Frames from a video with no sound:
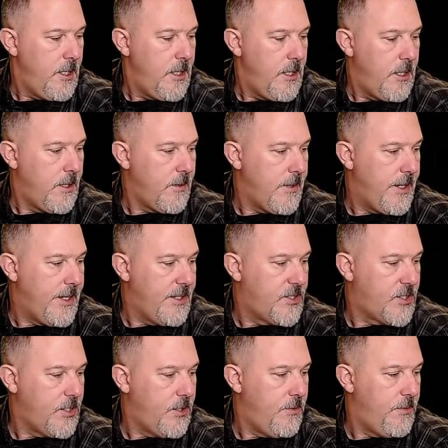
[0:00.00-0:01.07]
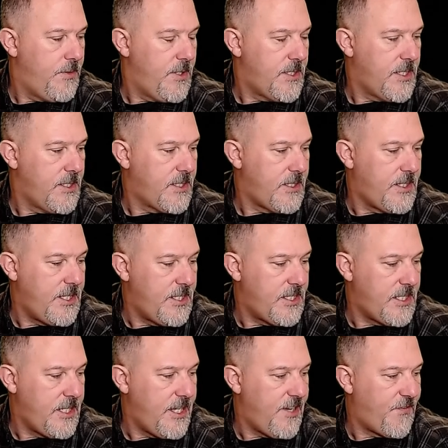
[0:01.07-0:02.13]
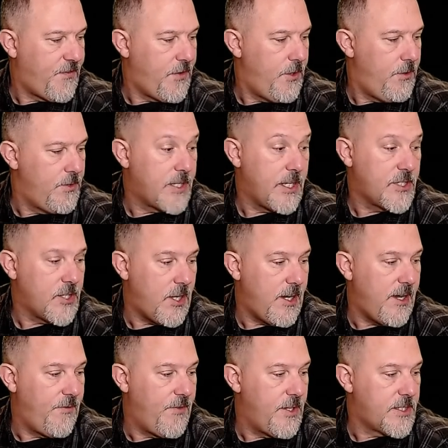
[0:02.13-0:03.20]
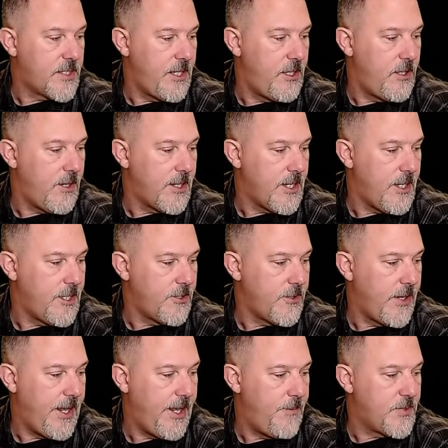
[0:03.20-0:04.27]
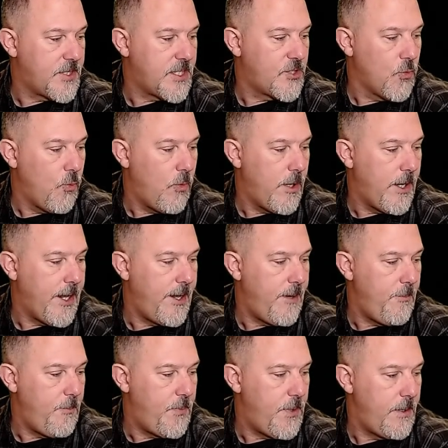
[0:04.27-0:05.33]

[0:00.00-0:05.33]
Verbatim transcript: All right, so this is a T C F fuse. That's obviously not one hundred amps. It's one amp.